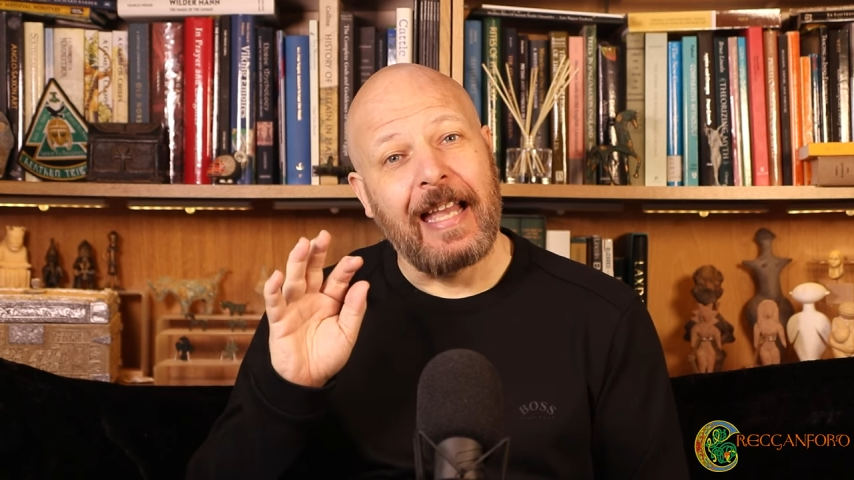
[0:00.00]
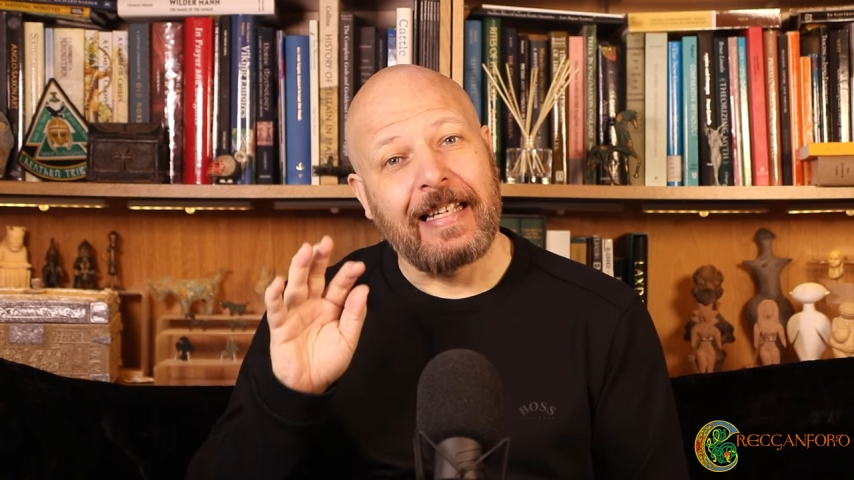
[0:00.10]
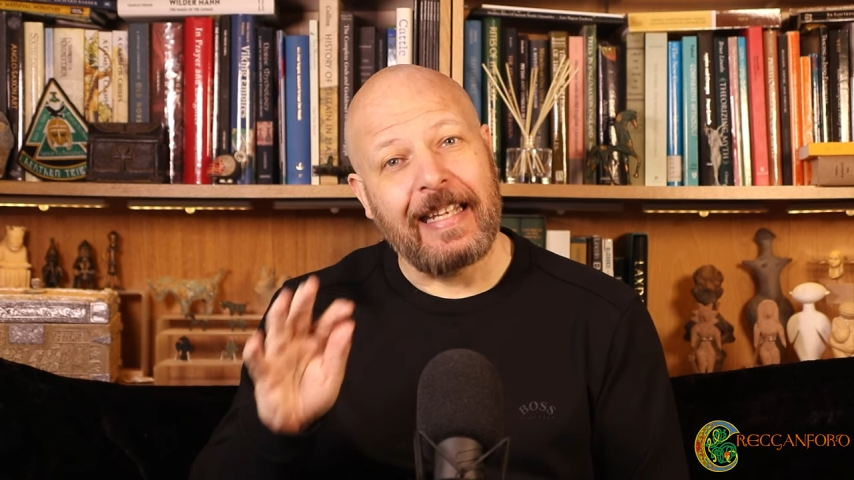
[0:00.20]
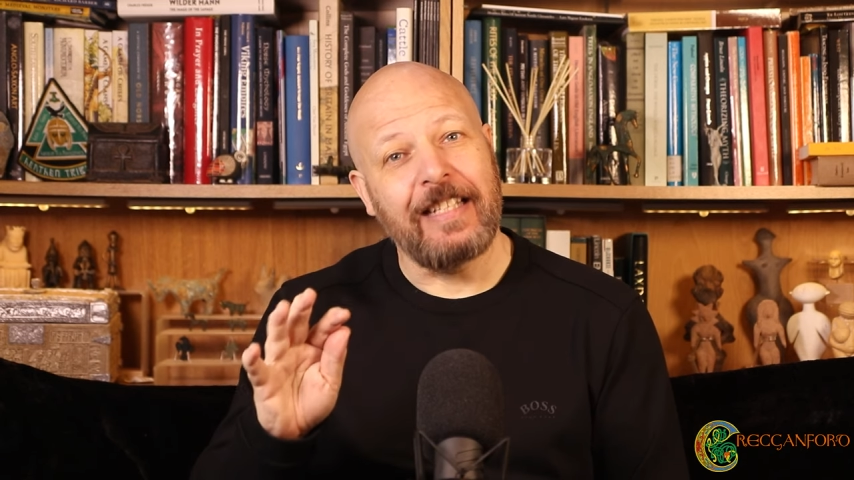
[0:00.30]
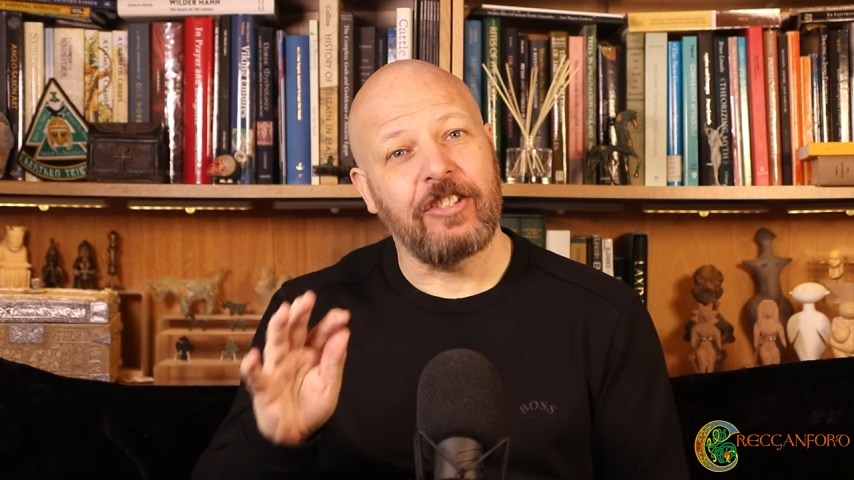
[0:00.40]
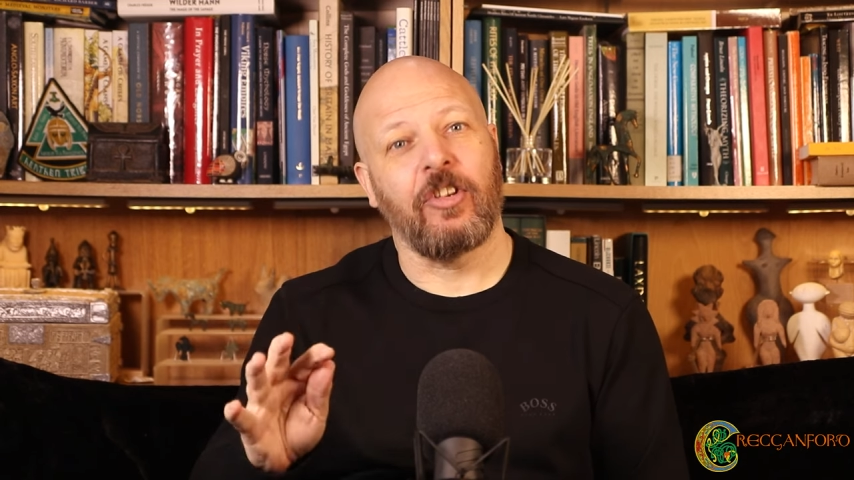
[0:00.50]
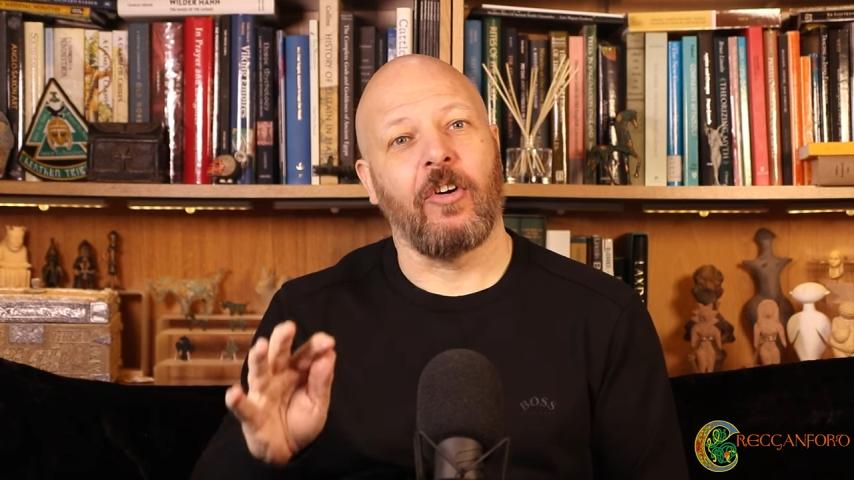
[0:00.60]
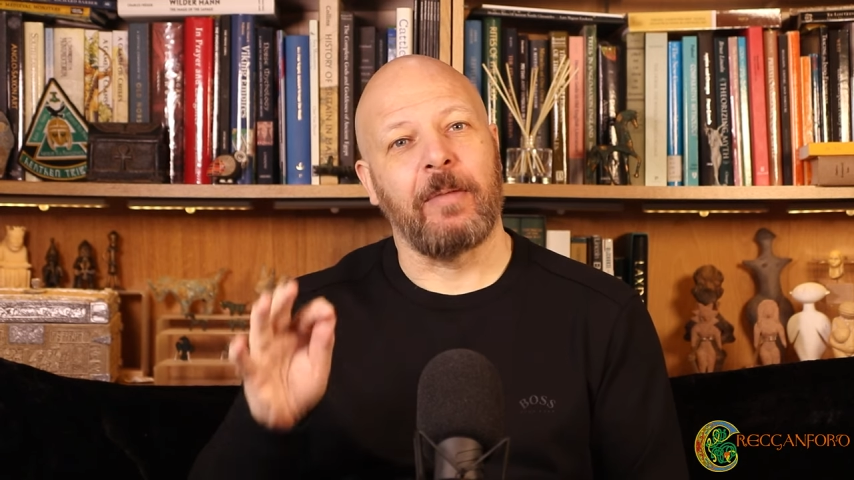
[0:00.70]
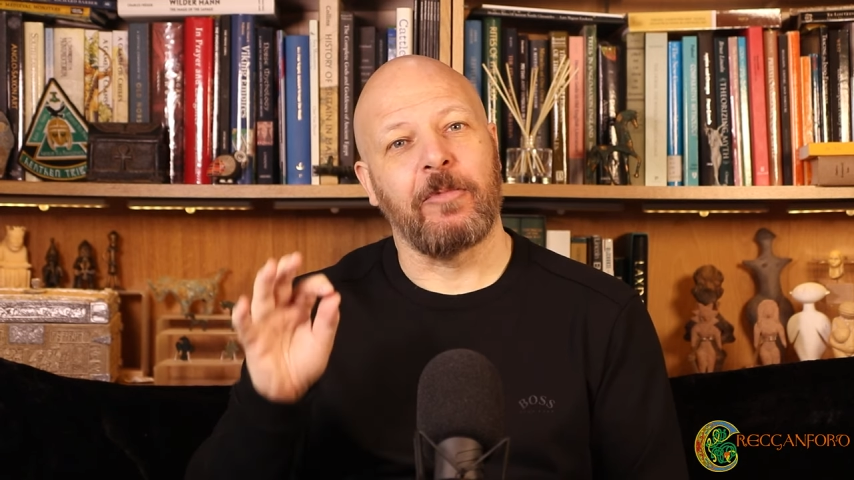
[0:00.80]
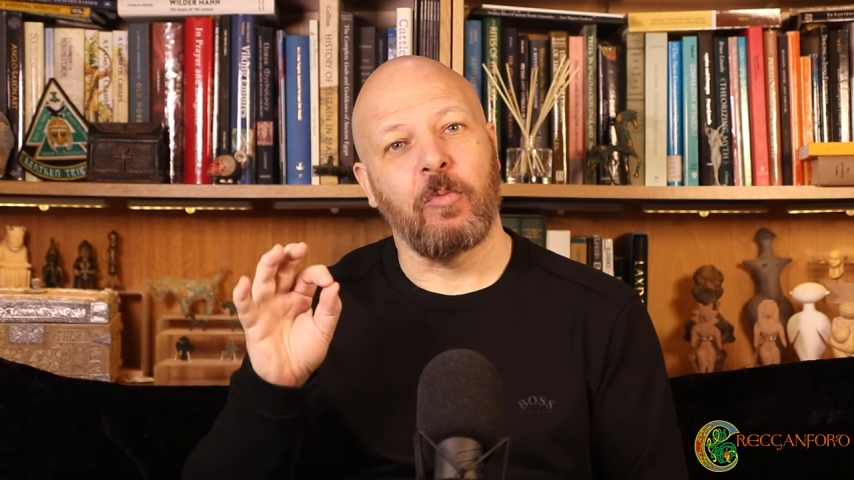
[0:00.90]
and each
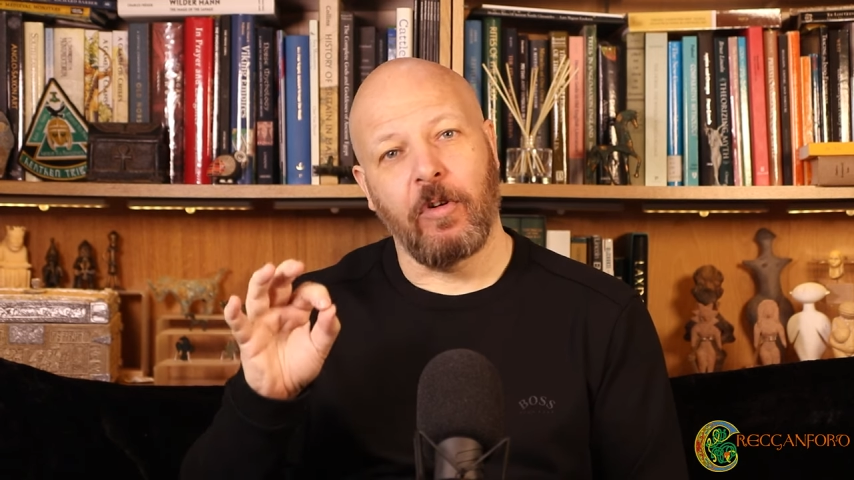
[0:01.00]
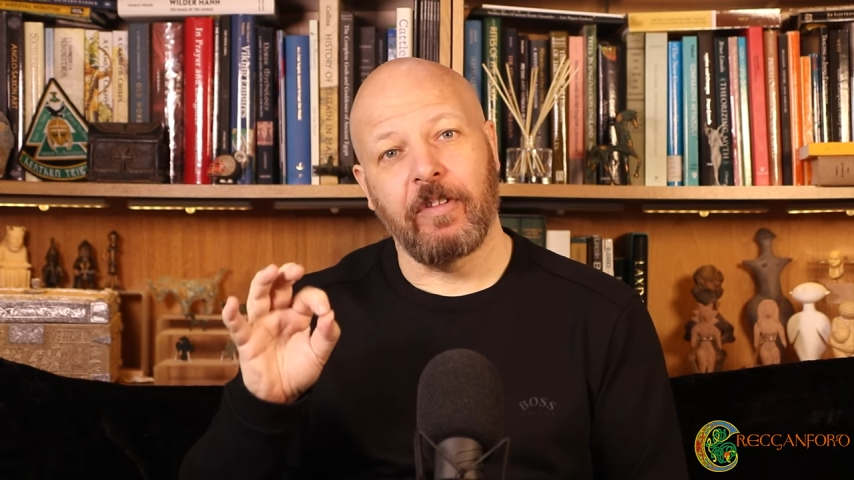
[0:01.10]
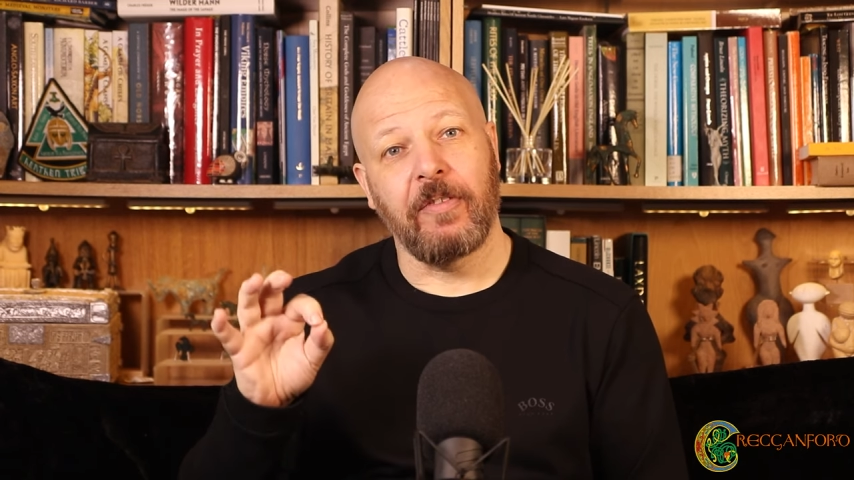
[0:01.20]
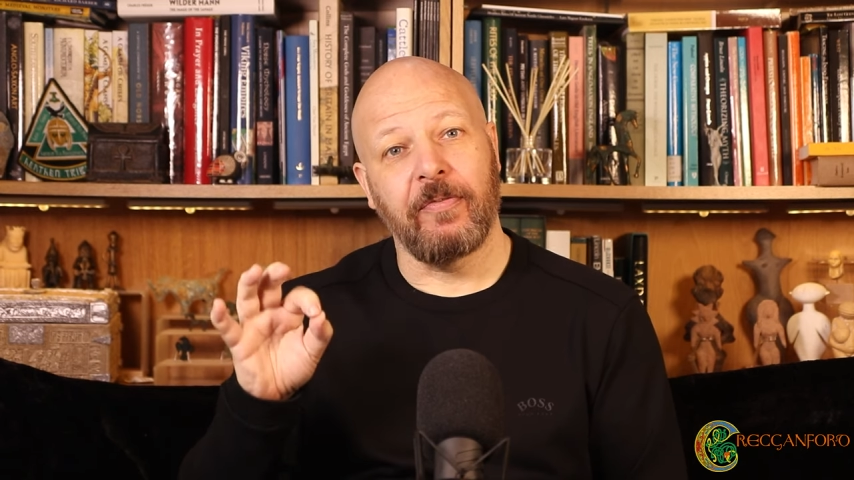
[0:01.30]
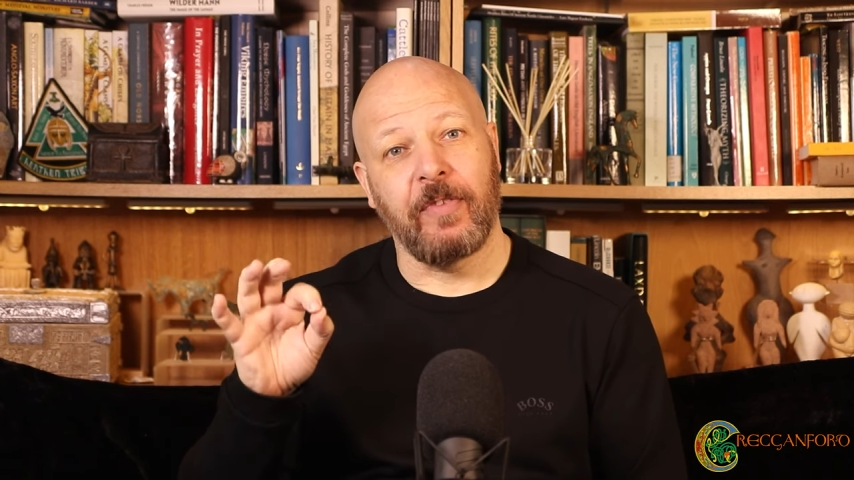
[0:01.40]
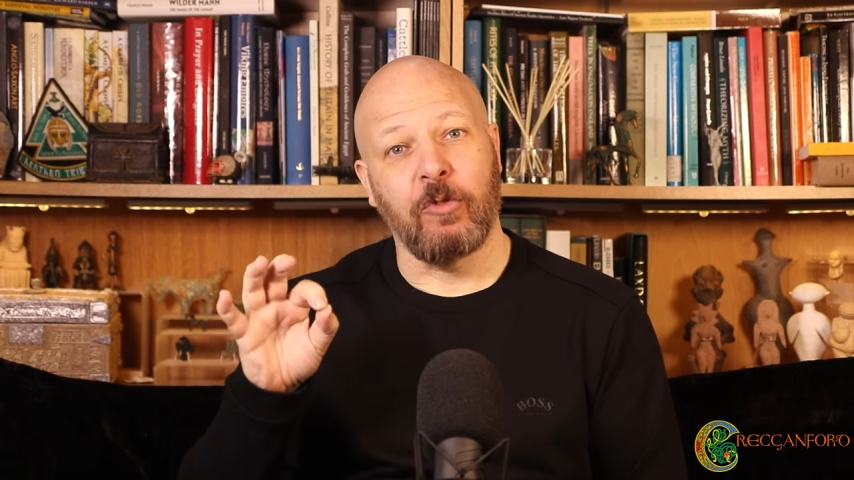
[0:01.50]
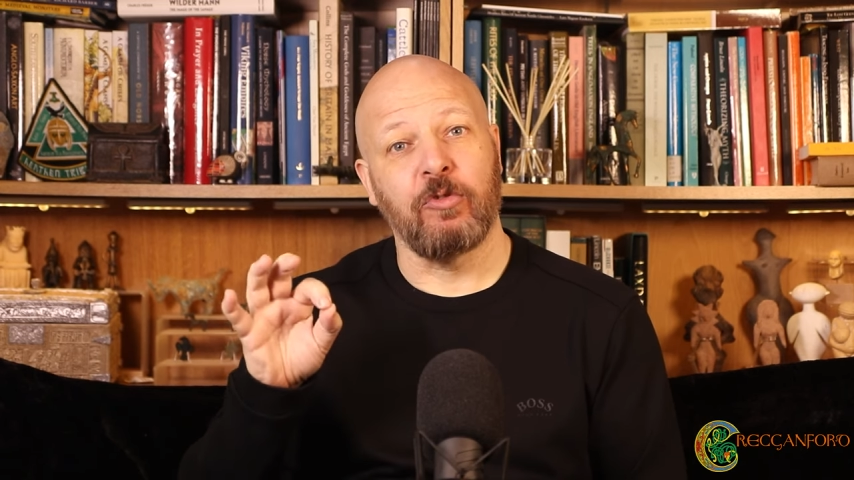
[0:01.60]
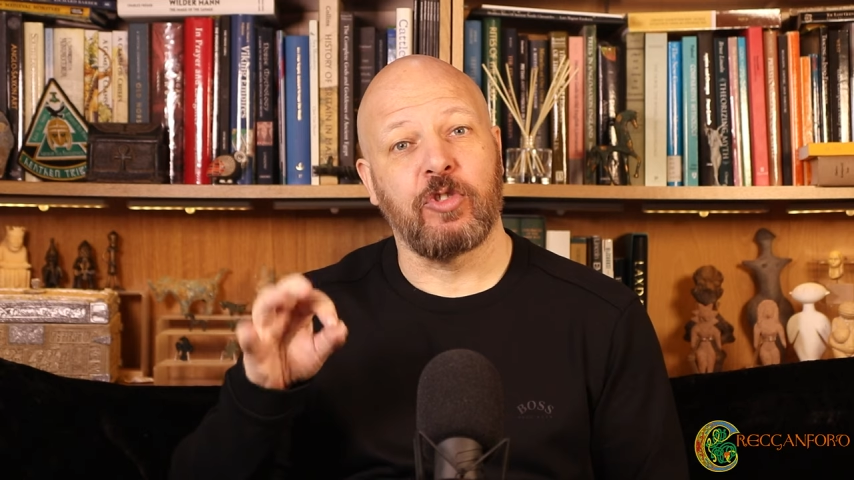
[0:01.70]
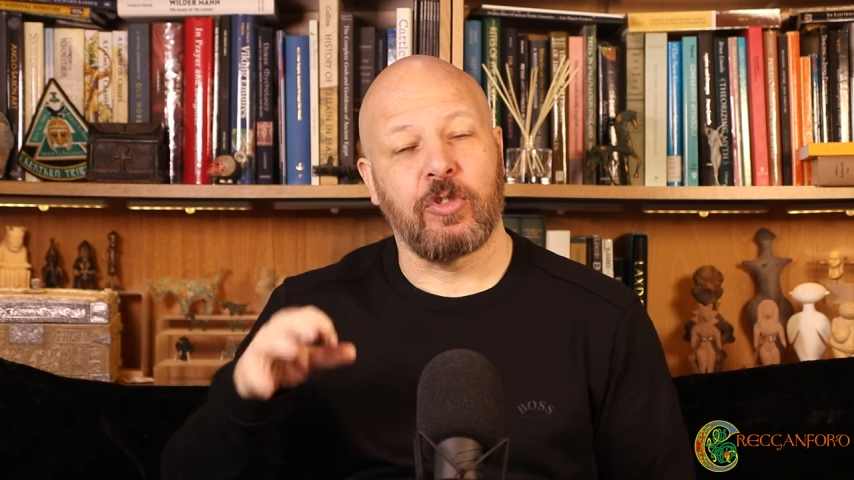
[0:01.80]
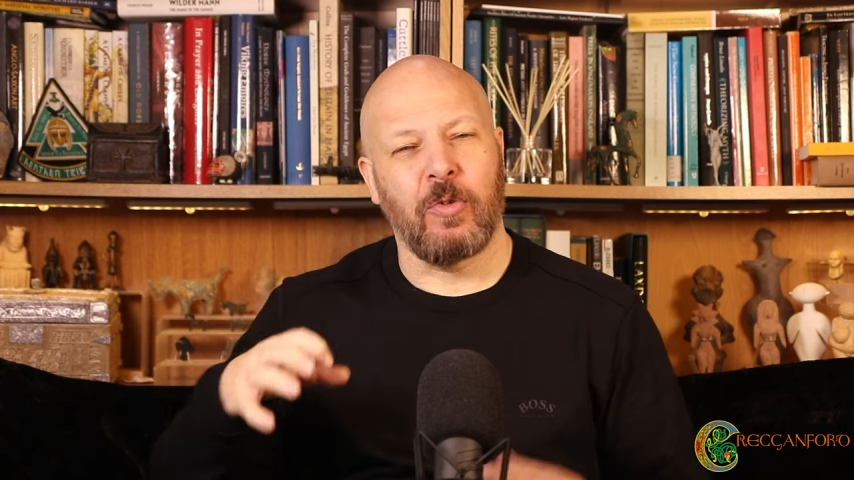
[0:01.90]
time the warrior
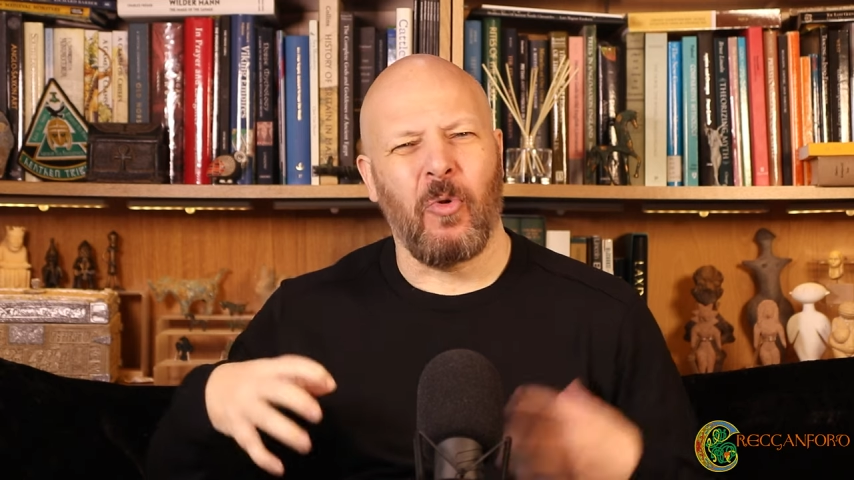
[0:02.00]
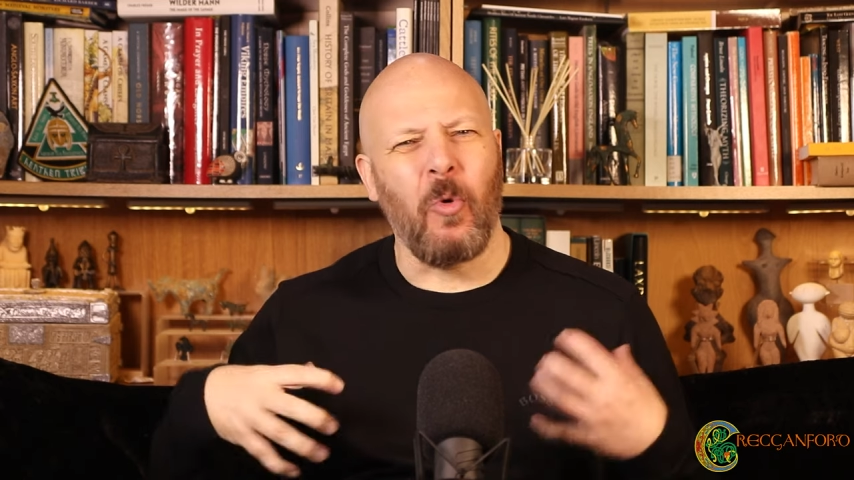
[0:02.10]
feels